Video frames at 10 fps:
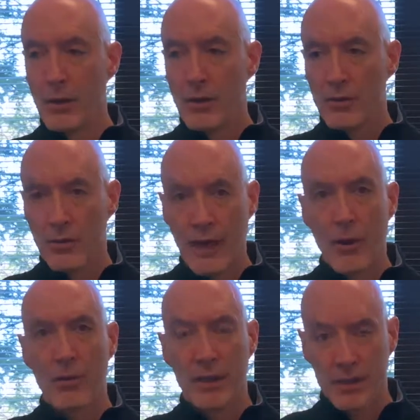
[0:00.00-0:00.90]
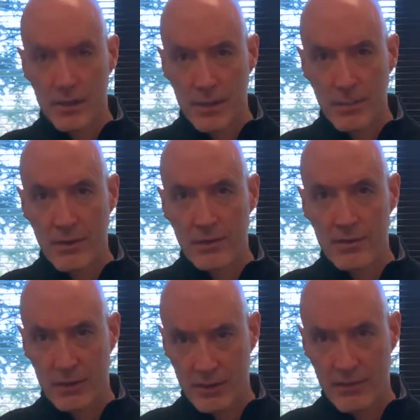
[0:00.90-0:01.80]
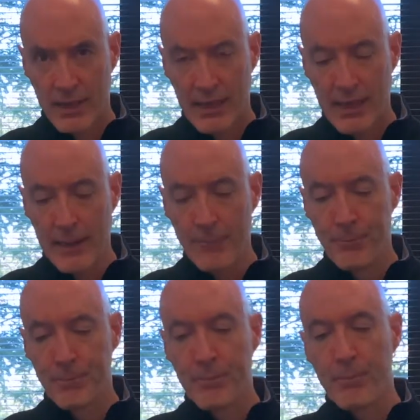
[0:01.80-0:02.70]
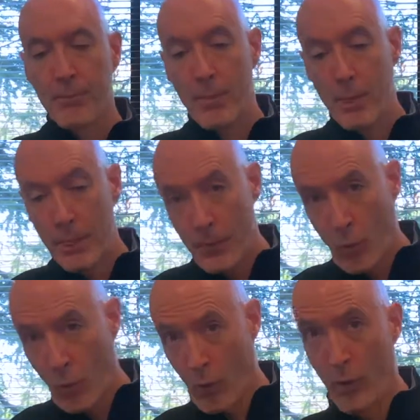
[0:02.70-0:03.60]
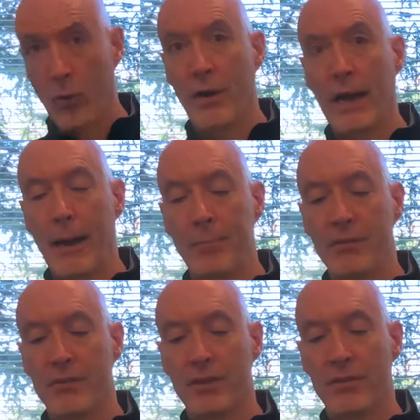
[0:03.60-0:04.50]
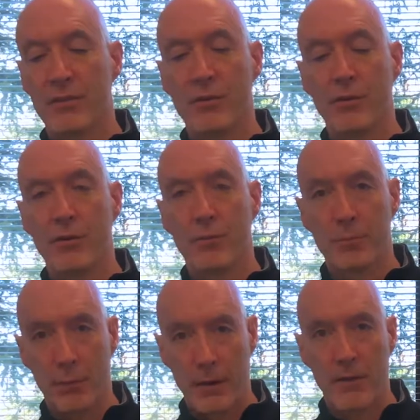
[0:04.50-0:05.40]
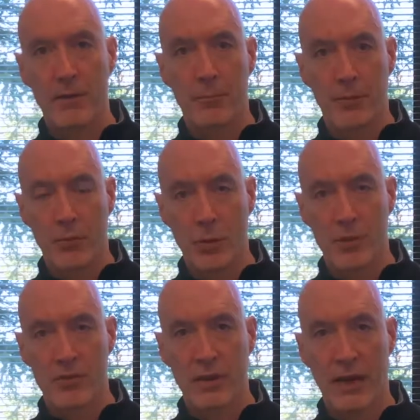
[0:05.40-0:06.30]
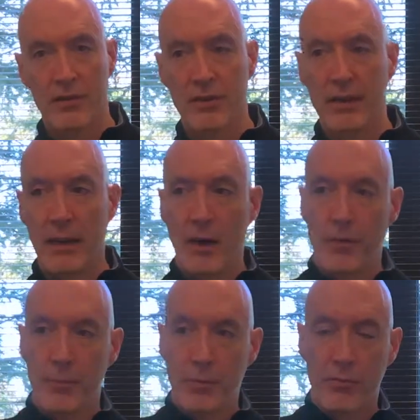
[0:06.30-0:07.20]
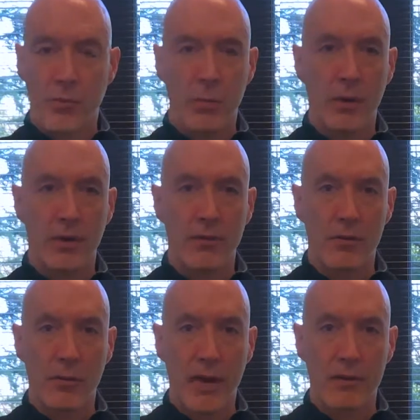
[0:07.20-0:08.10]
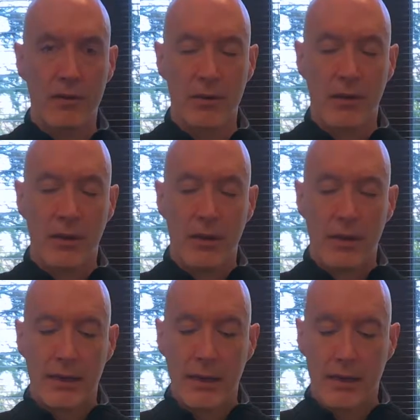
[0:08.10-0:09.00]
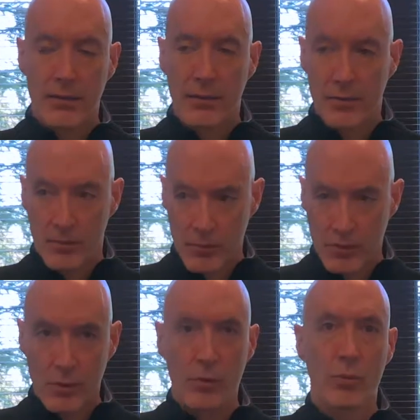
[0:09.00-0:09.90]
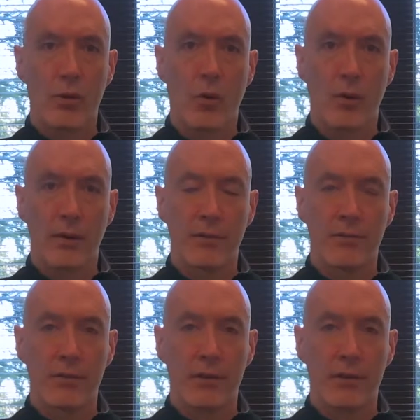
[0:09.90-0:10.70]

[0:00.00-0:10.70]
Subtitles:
So that relationship is key. Or what happens is that you've prepared the performance text, and now the performer and the director can do the recordings,